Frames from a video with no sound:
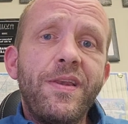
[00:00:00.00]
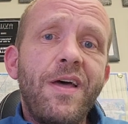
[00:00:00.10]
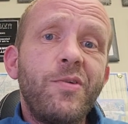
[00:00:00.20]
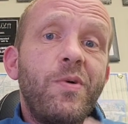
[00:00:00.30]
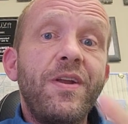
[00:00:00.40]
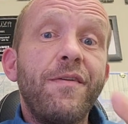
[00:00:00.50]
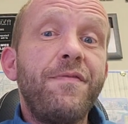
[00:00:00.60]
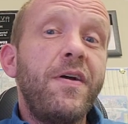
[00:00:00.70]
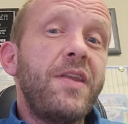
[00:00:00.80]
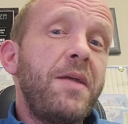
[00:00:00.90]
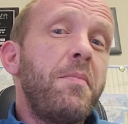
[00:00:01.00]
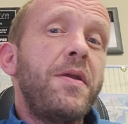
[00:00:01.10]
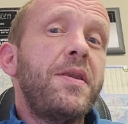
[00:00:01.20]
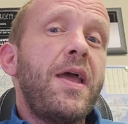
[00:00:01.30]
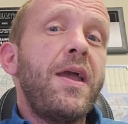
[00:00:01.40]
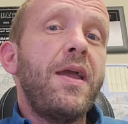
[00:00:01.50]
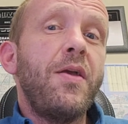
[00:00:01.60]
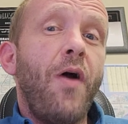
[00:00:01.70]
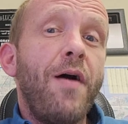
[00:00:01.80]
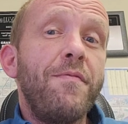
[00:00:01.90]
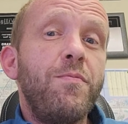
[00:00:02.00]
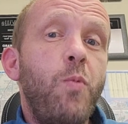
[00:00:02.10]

another one of your Fun Day Monday uh,